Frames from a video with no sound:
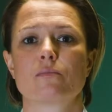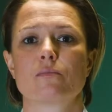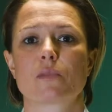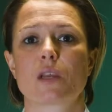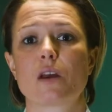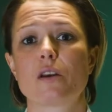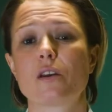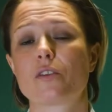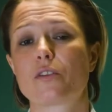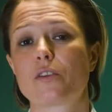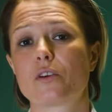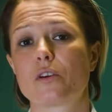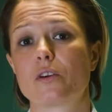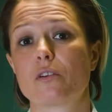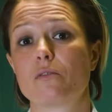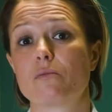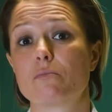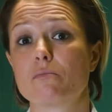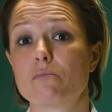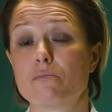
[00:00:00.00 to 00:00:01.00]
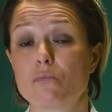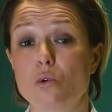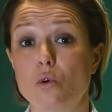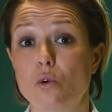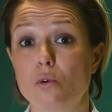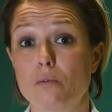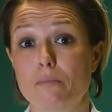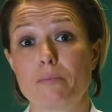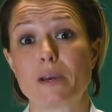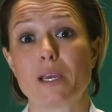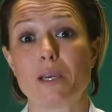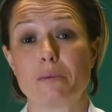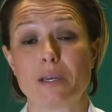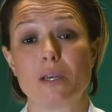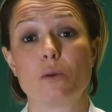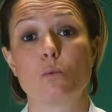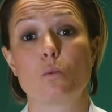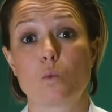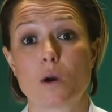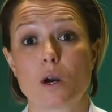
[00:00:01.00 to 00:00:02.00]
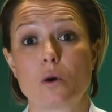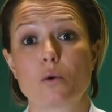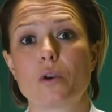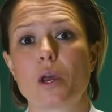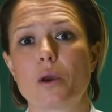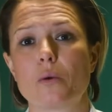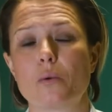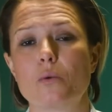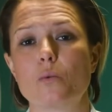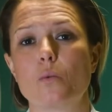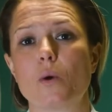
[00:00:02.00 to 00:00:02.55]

Another more maybe well-known